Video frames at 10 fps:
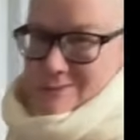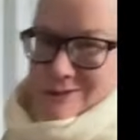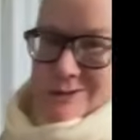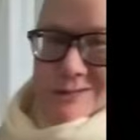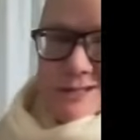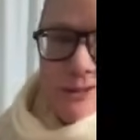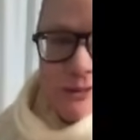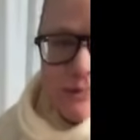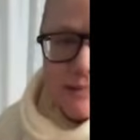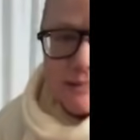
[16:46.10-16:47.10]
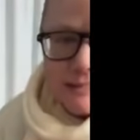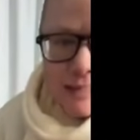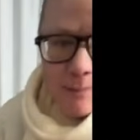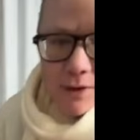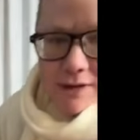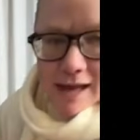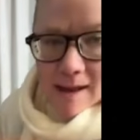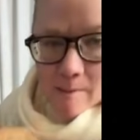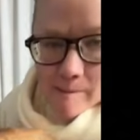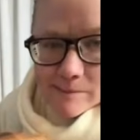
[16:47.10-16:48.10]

But you can totally skip all that